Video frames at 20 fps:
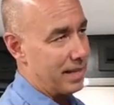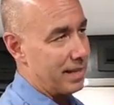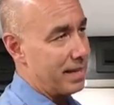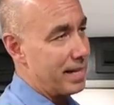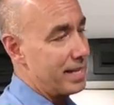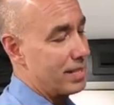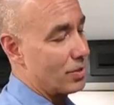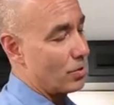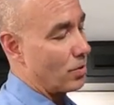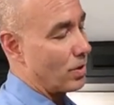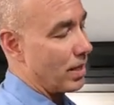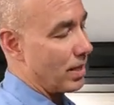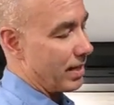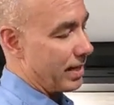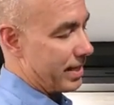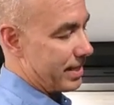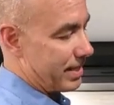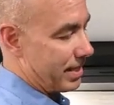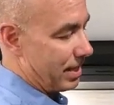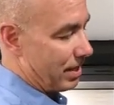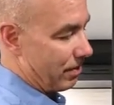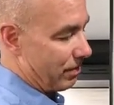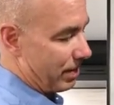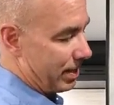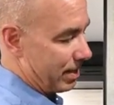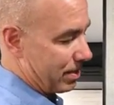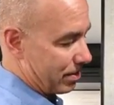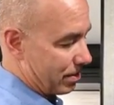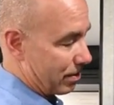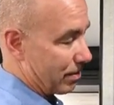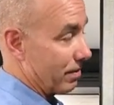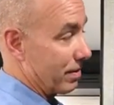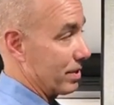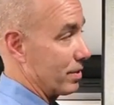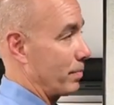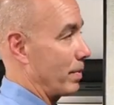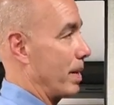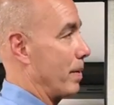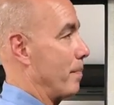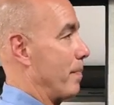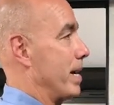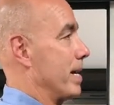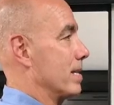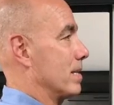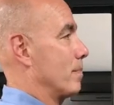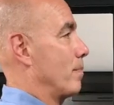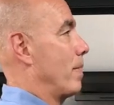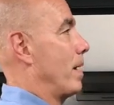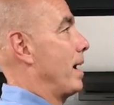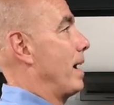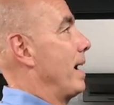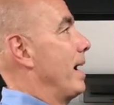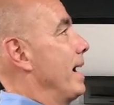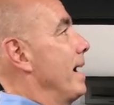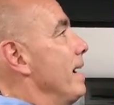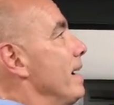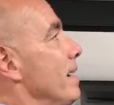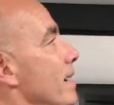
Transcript: nice quality TV serviced by Best Buy.